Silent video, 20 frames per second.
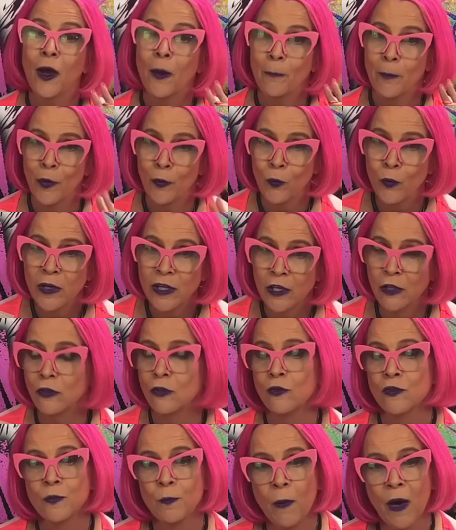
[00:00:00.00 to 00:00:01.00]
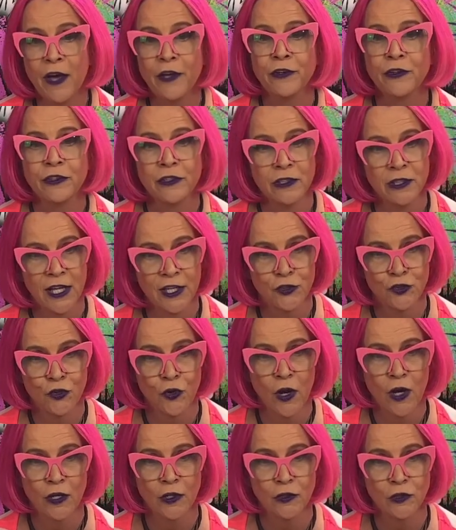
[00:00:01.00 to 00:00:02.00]
But we can use modern
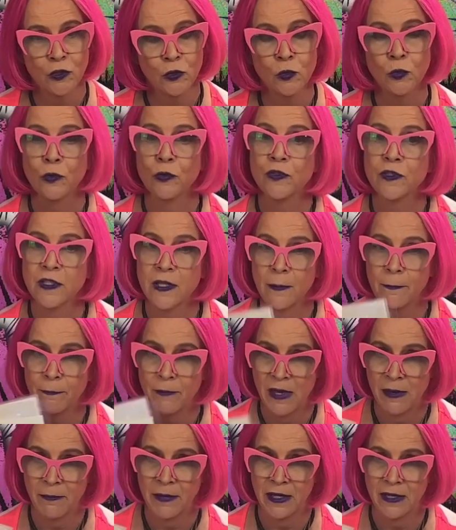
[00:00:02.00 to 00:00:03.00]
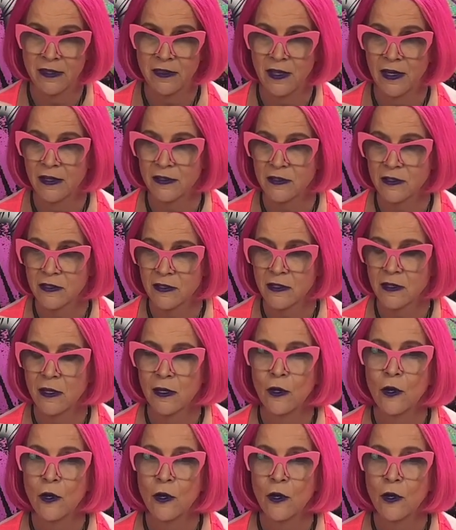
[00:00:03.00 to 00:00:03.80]
electronic tools to mimic this.